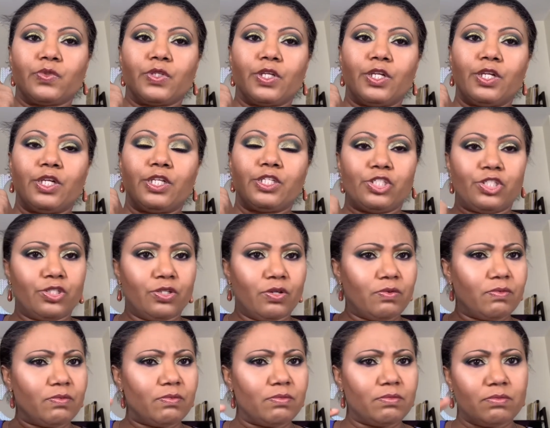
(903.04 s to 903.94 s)
let you know
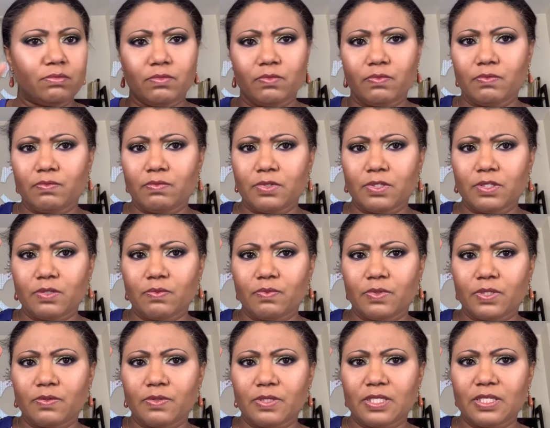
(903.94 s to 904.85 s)
what's
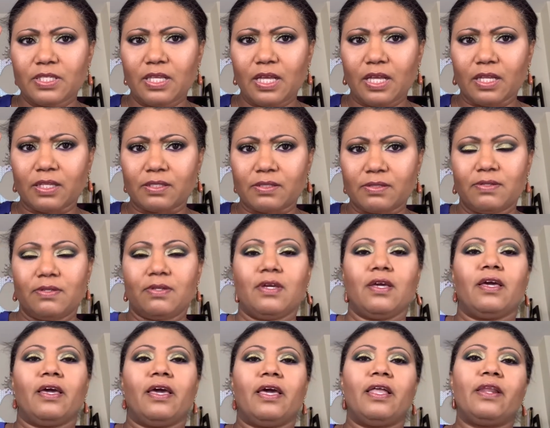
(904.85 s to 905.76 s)
what's what's that
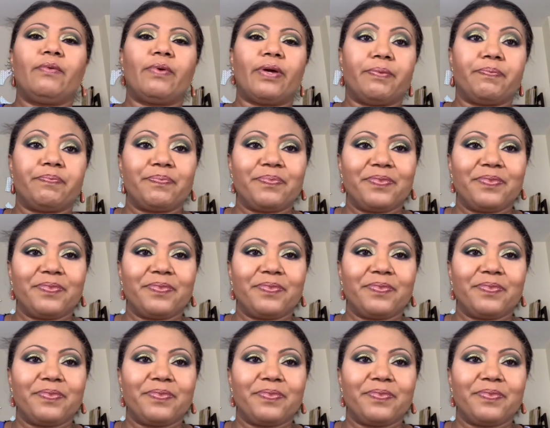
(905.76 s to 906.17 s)
anyway